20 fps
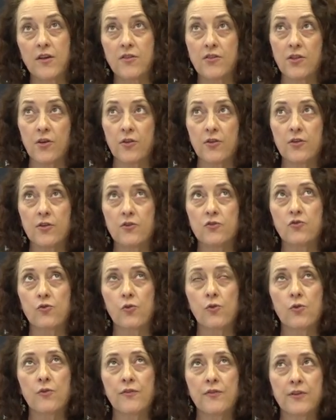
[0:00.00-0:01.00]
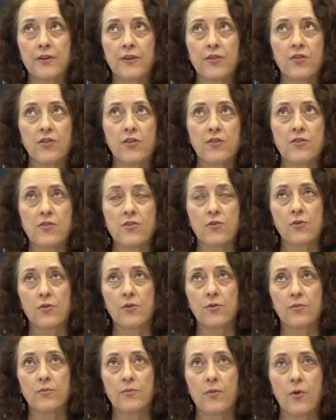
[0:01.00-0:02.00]
So to draw, for instance, on
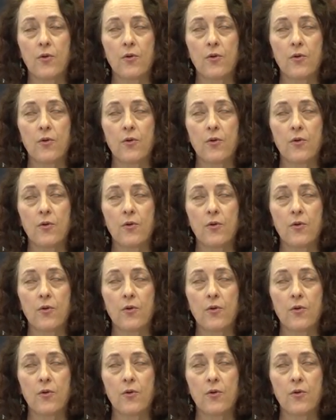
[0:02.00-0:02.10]
a